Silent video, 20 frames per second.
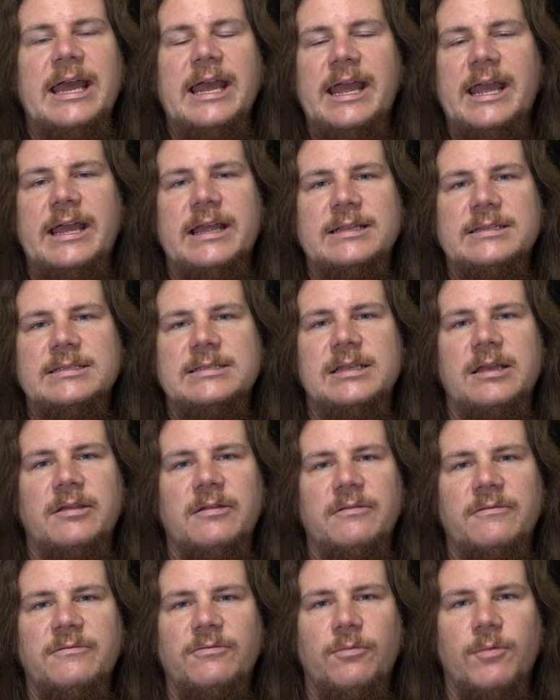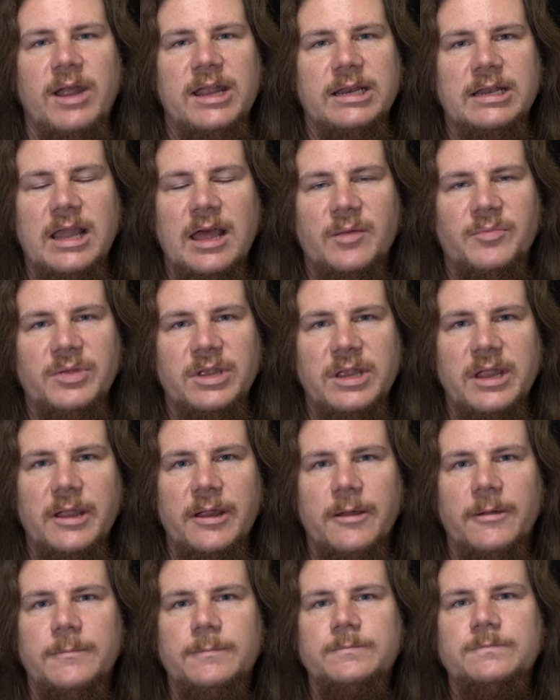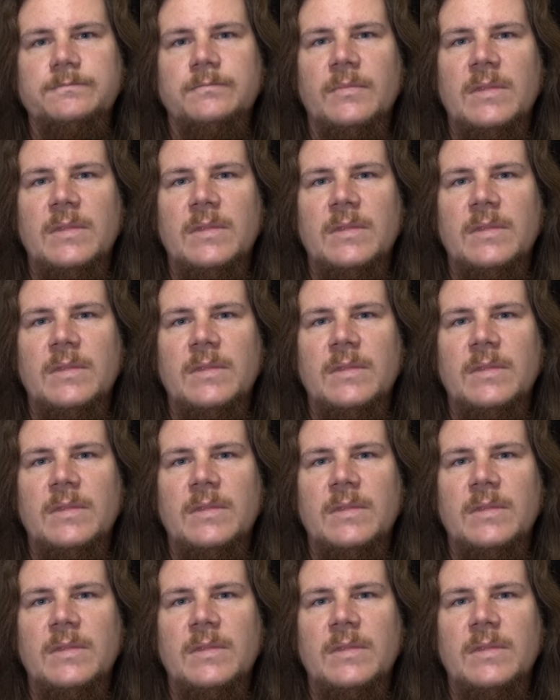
hands of Wayne LaPierre.